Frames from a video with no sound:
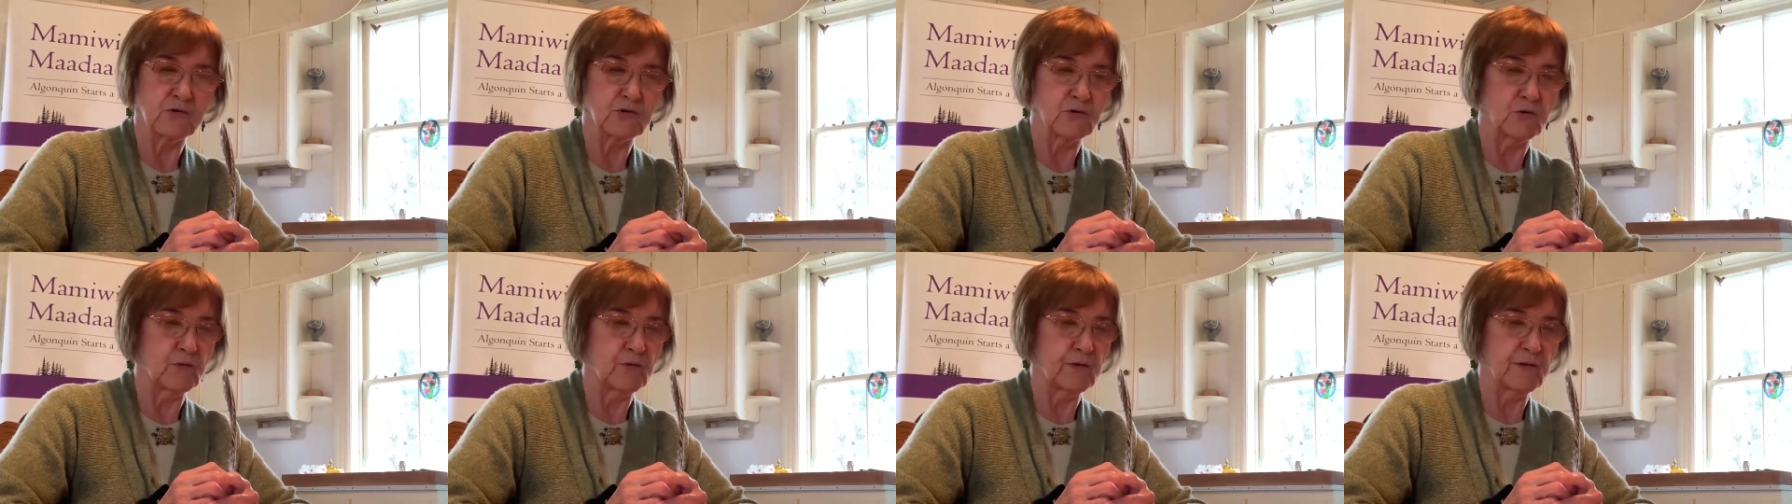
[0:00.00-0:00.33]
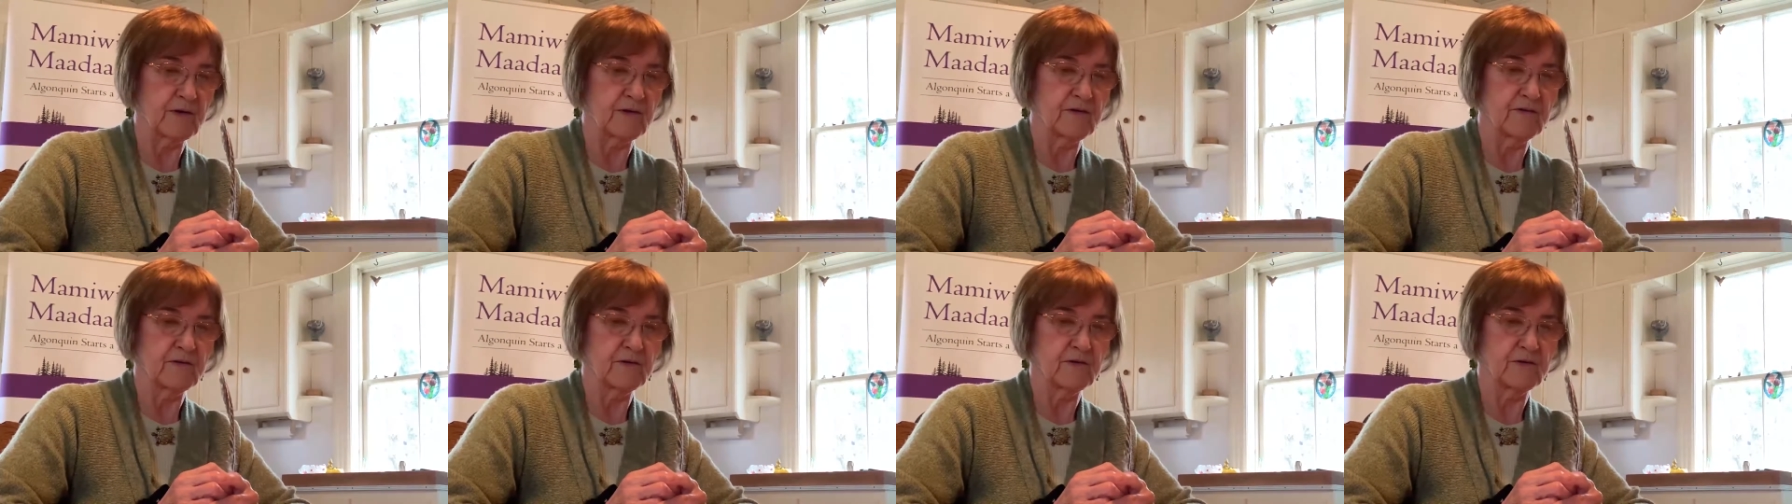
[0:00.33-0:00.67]

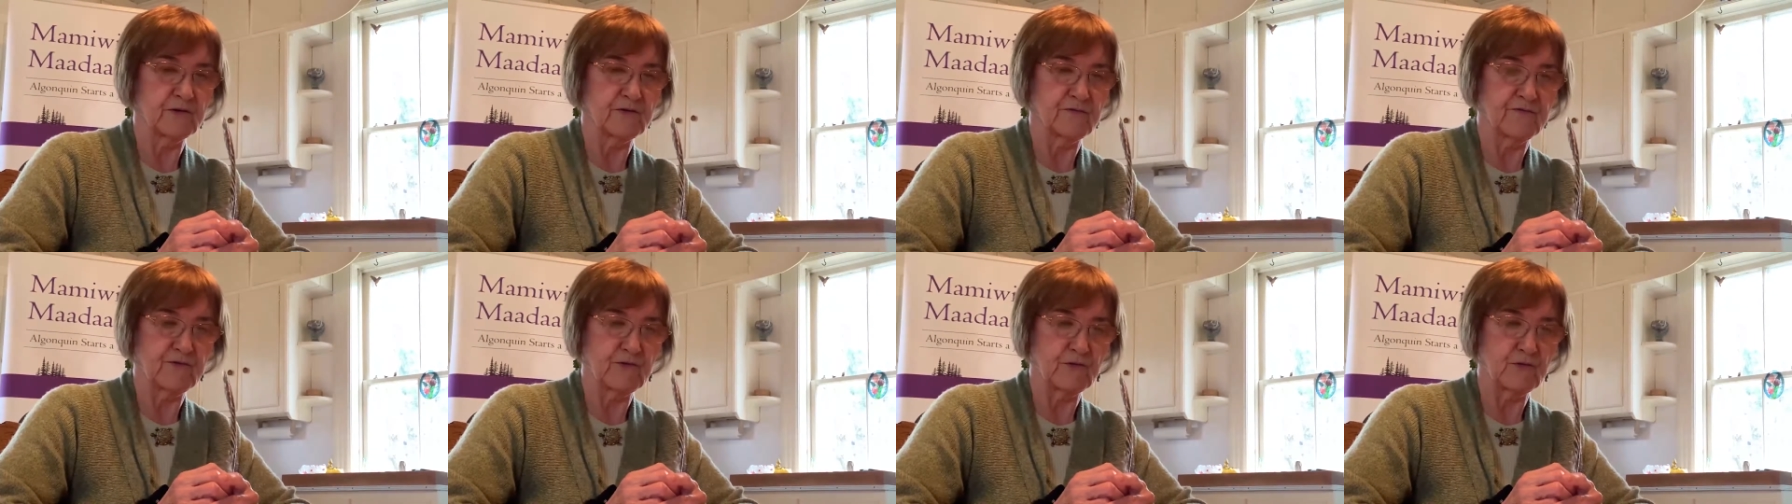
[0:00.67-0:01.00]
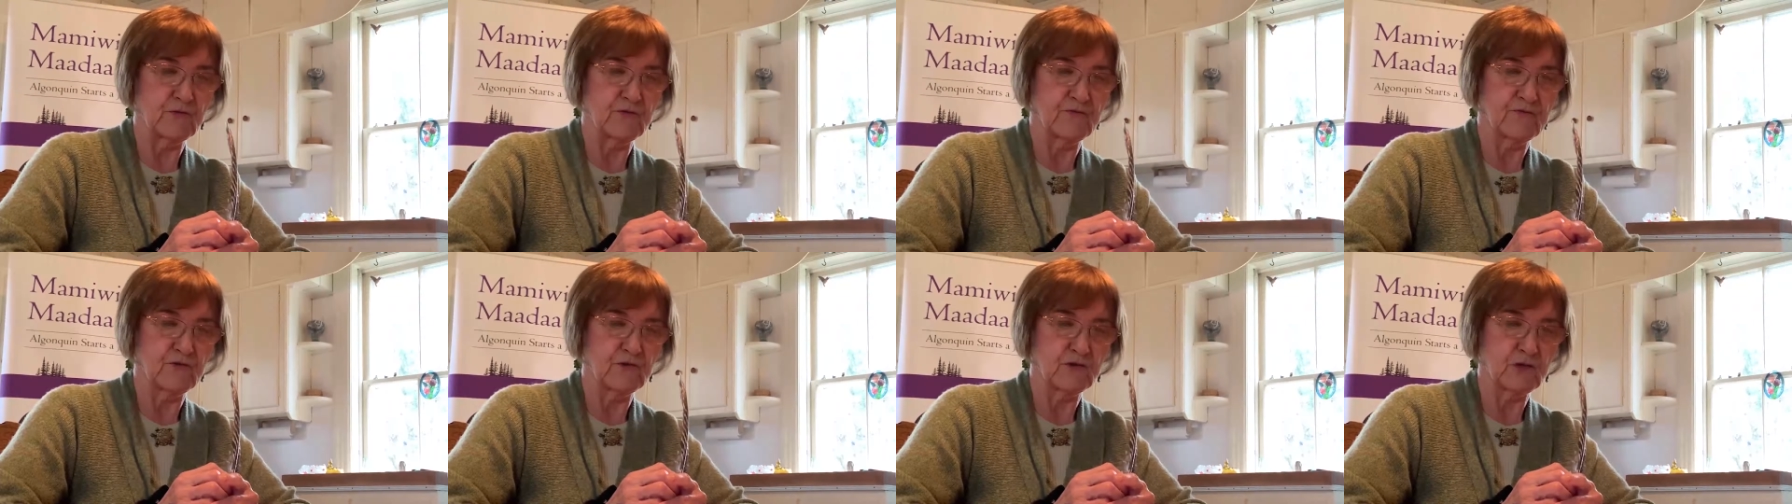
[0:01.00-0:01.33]
growing good
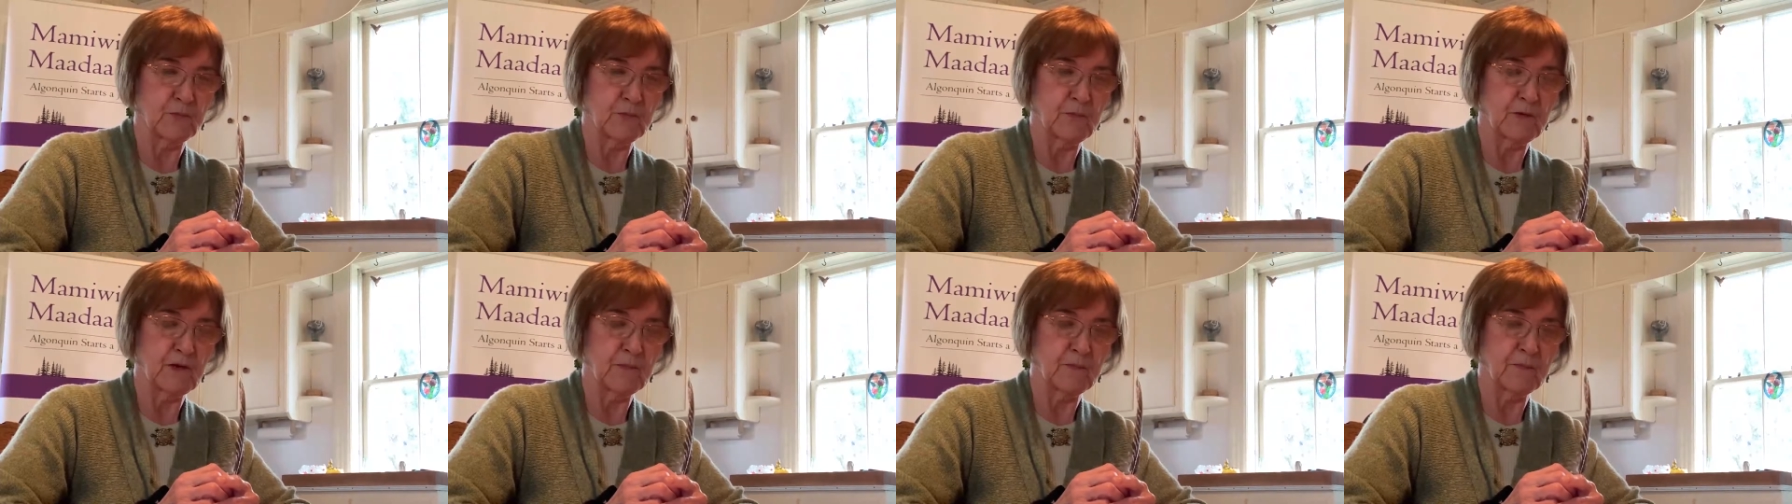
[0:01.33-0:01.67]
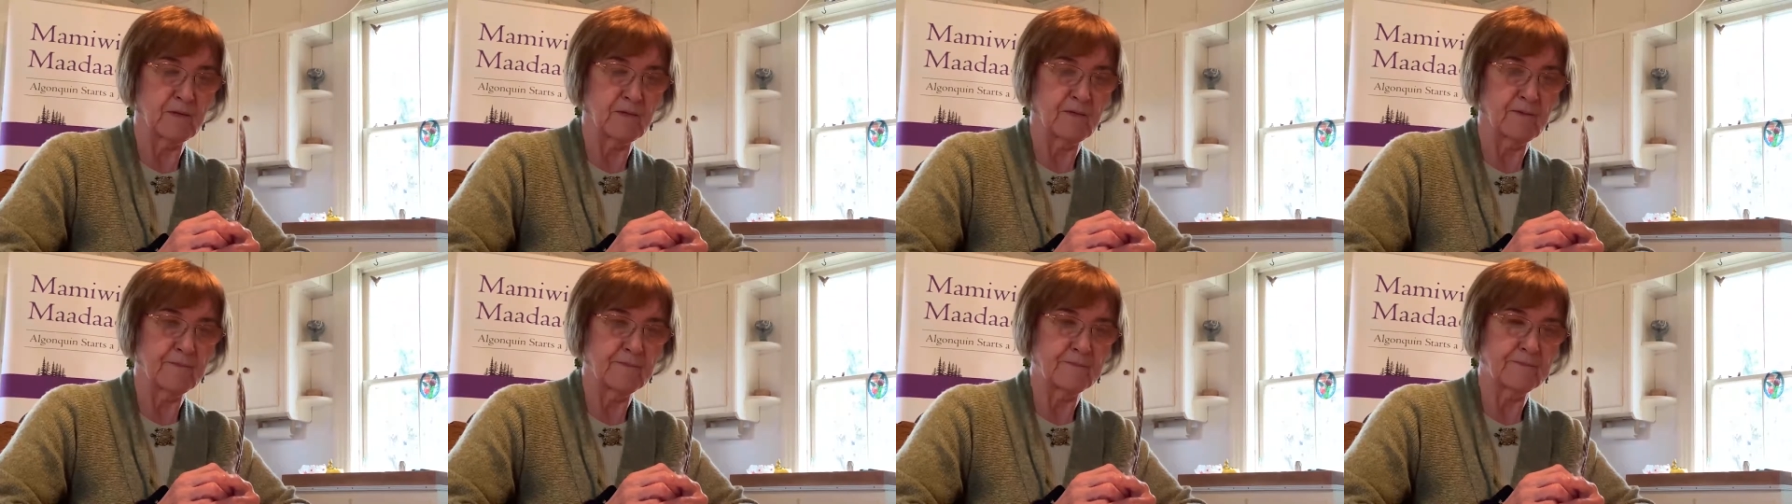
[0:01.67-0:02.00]
food for the
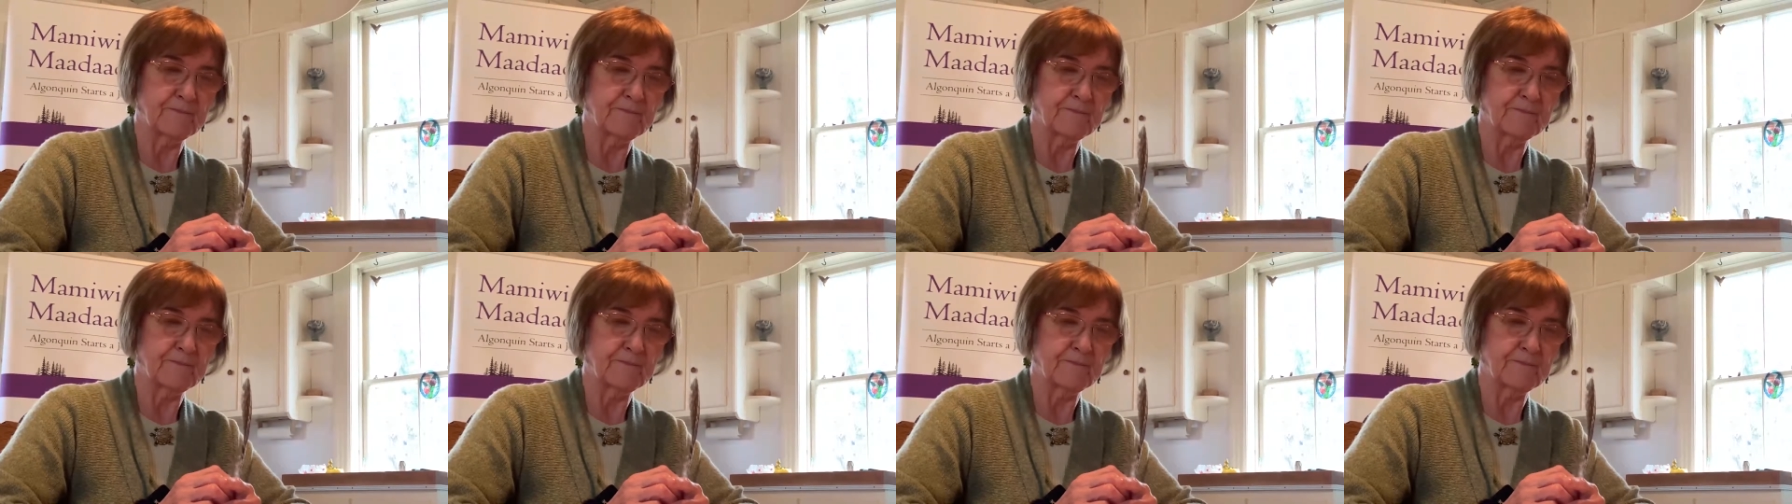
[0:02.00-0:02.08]
people.